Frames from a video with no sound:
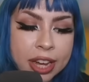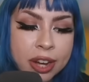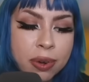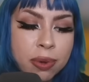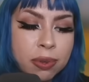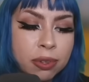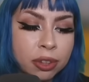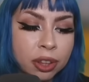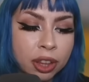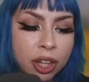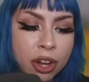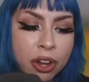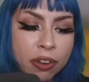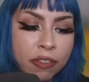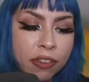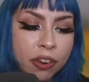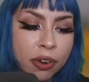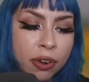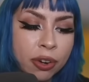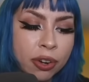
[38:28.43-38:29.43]
don't love
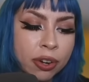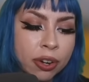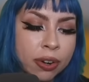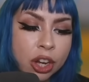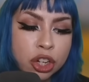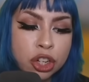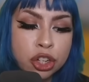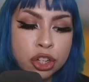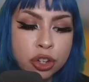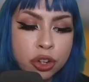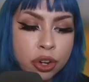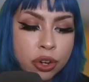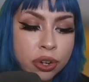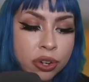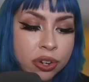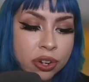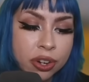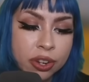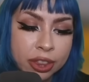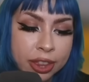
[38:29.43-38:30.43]
her.
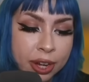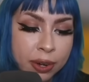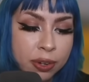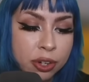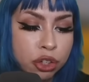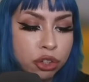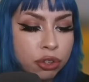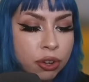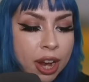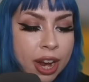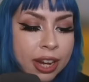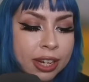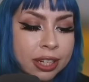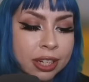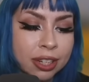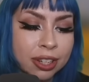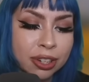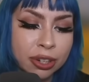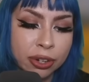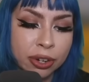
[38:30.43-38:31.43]
Sure, they're
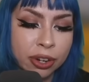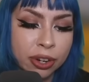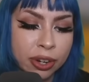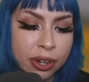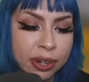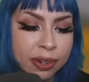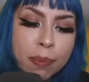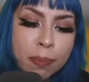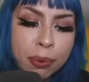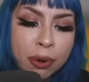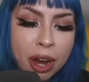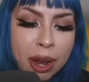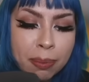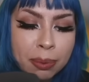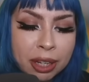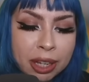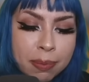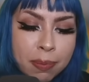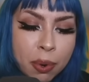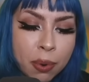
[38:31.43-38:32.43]
attracted to her,
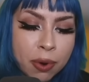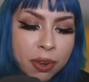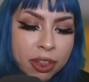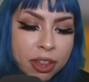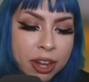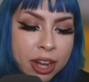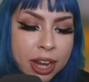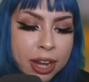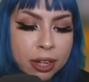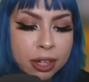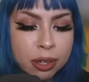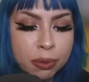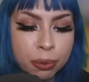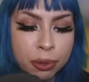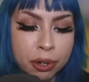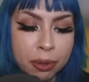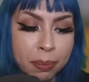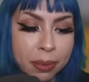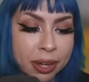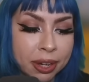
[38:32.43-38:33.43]
probably more than any
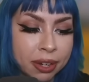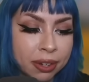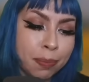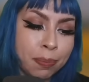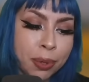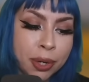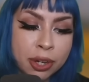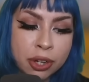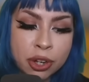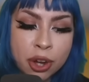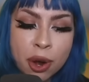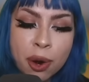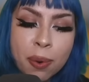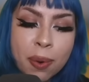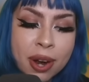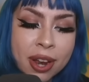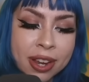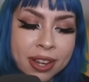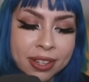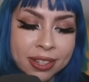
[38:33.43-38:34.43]
woman, but
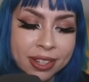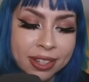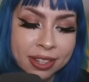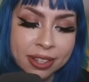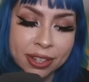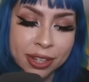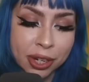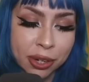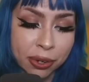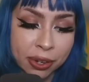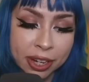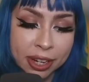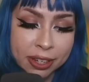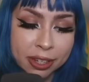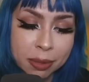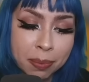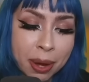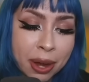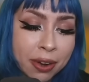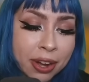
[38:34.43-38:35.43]
Noah isn't serious
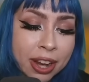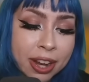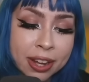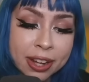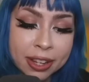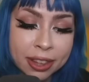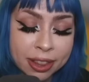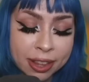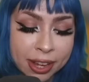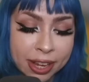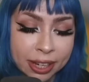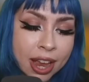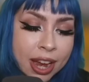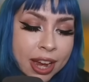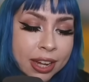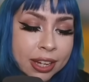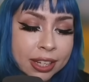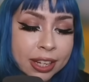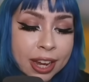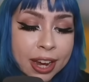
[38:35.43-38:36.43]
about anything. anything,
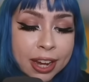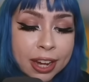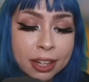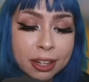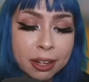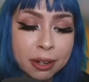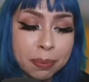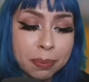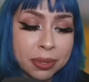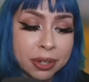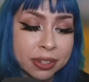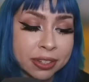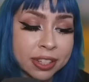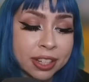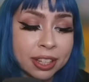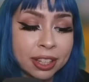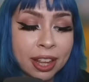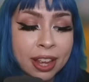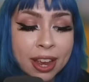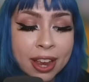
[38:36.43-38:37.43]
and Caleb
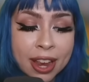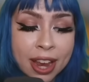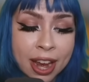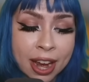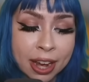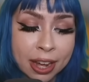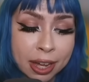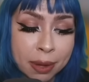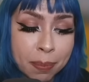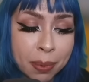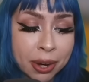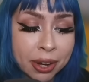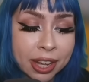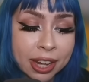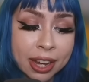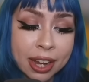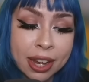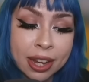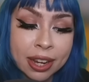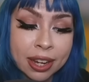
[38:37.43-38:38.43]
doesn't let anybody